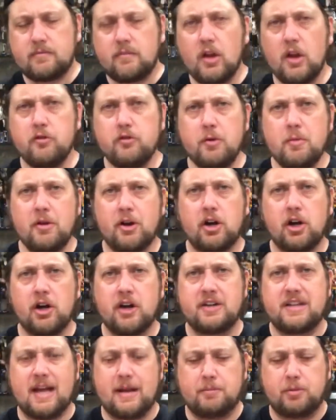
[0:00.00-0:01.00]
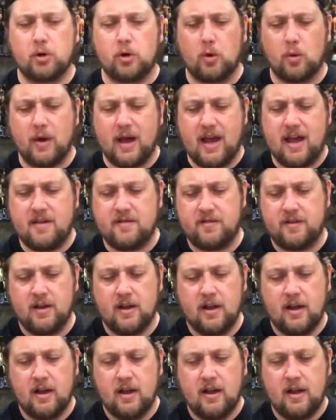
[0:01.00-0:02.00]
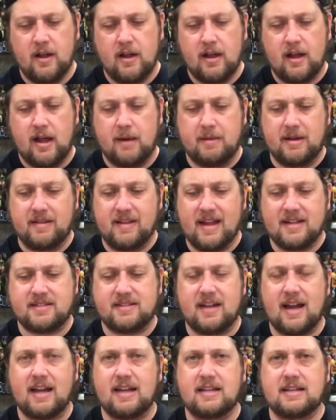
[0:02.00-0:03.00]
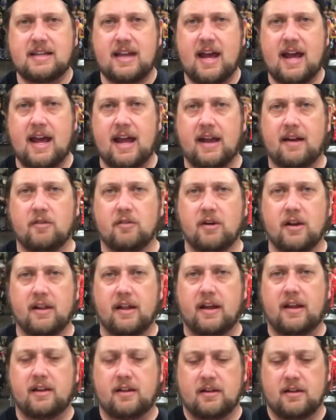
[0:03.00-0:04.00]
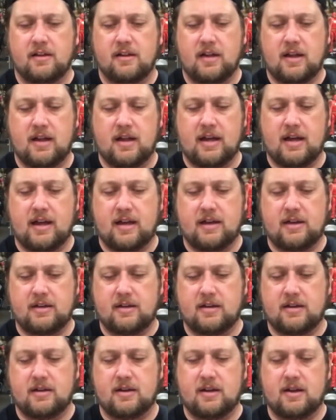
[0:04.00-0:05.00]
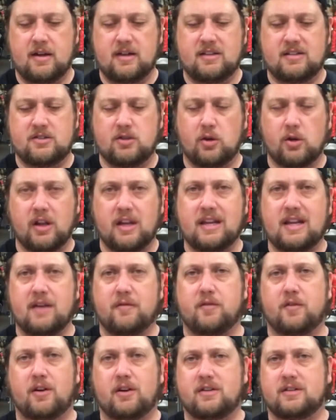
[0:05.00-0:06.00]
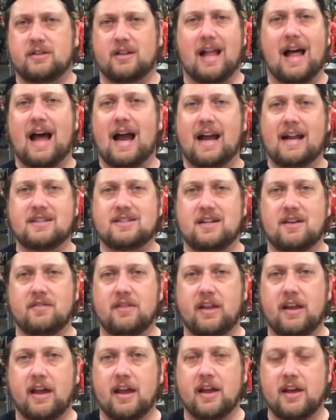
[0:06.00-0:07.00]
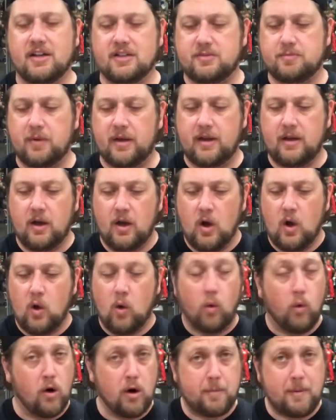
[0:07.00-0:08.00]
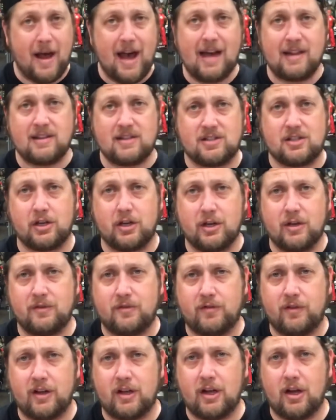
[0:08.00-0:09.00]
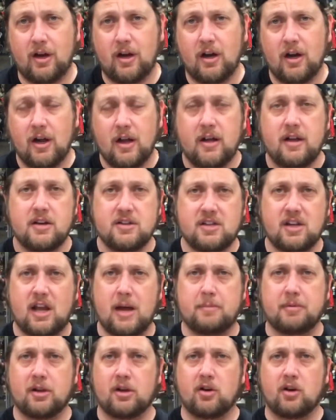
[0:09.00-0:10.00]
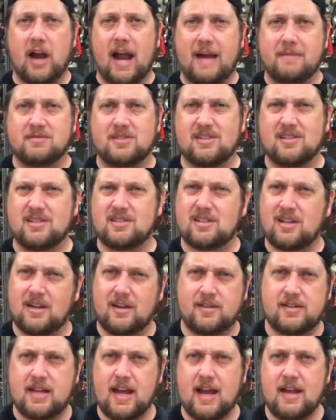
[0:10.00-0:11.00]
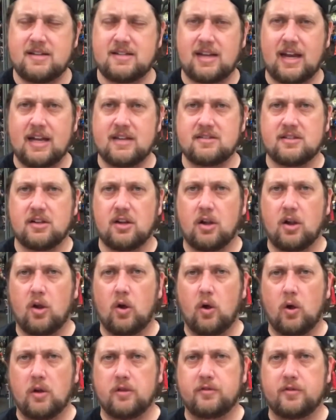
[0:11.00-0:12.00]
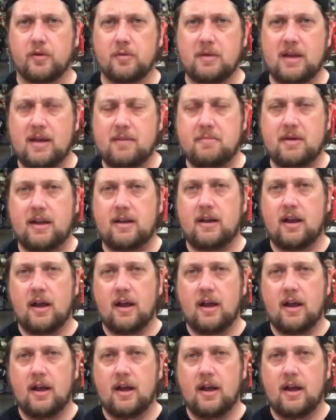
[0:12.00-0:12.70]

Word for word: from the current Deadpool wave. I mean, that's night and day, really. Totally different lines and everything else, but Warpath is a good figure. There's a couple of gripes. His head scan's a little old for me, but